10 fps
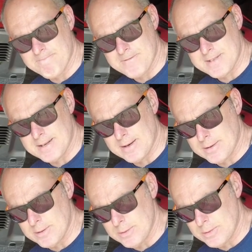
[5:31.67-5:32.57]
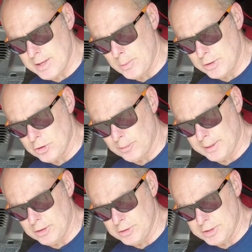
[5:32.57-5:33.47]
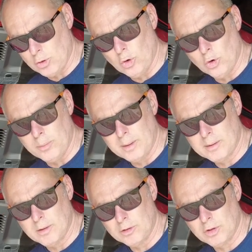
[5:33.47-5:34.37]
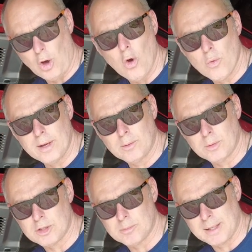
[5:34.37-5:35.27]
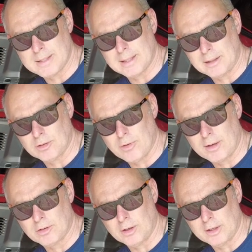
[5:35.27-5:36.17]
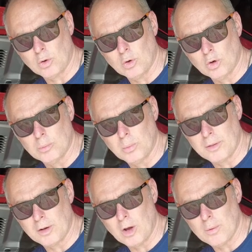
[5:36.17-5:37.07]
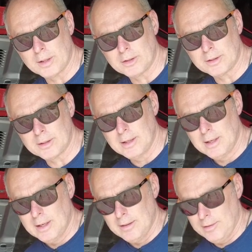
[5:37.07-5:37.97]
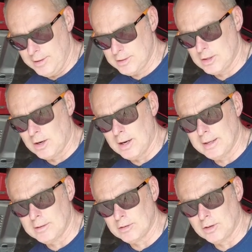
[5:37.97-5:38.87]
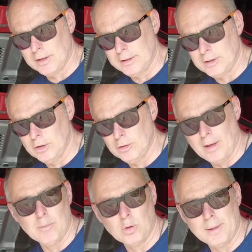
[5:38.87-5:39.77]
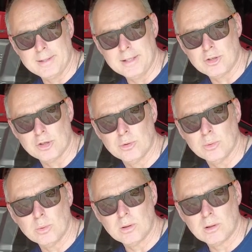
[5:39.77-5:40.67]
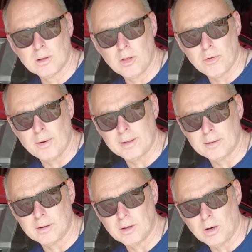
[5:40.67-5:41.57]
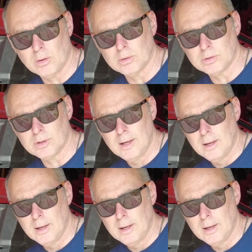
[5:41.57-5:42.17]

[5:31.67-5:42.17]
So they would normally use an orb to O-ring, which is basically a straight-sided orb with an O-ring on it. This guy decided to use M22 threaded holes.